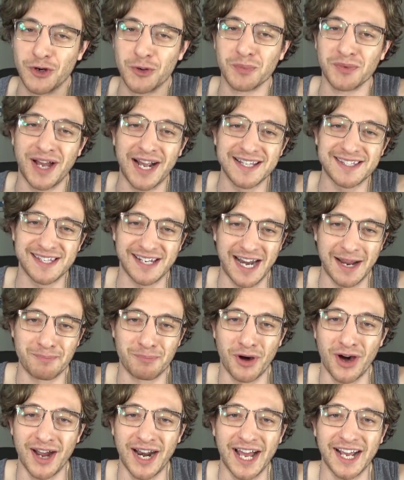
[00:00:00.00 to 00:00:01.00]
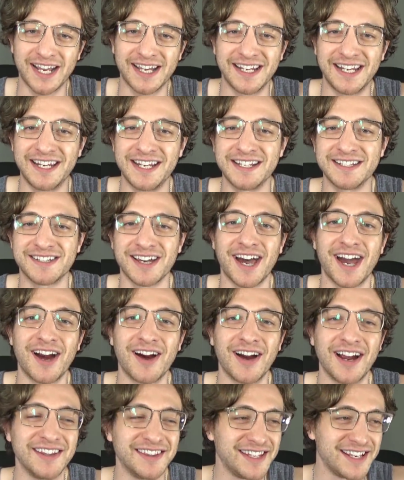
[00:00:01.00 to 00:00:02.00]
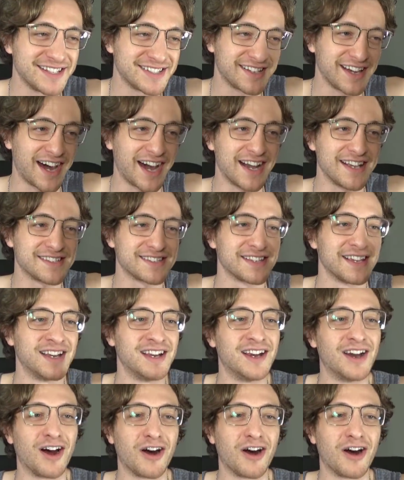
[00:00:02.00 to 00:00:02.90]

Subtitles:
room lights that I bought at Canadian Tire, and these guys